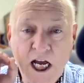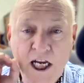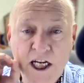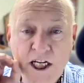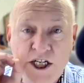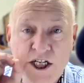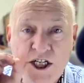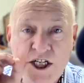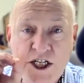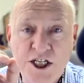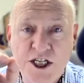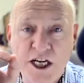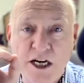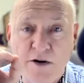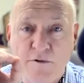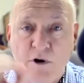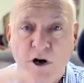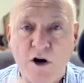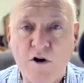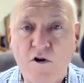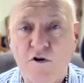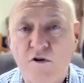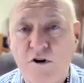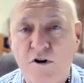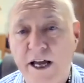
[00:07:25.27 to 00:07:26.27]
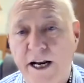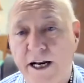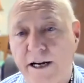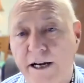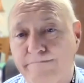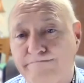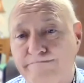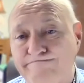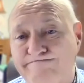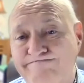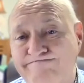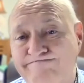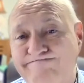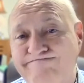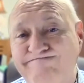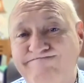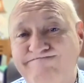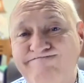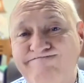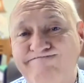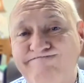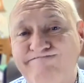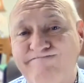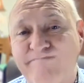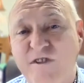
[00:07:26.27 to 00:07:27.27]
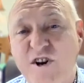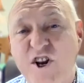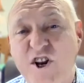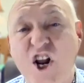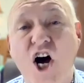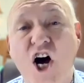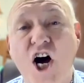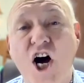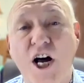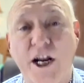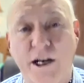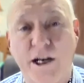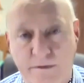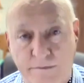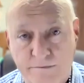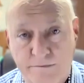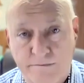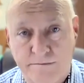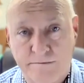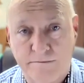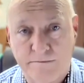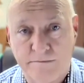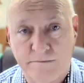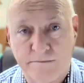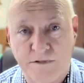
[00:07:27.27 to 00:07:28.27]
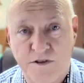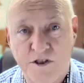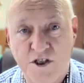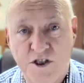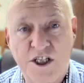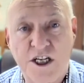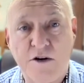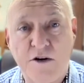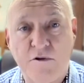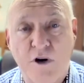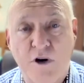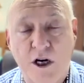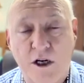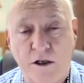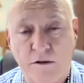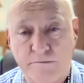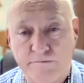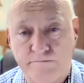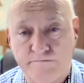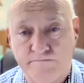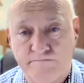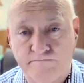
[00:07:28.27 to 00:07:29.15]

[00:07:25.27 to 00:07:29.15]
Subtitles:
zero credit, none, zero.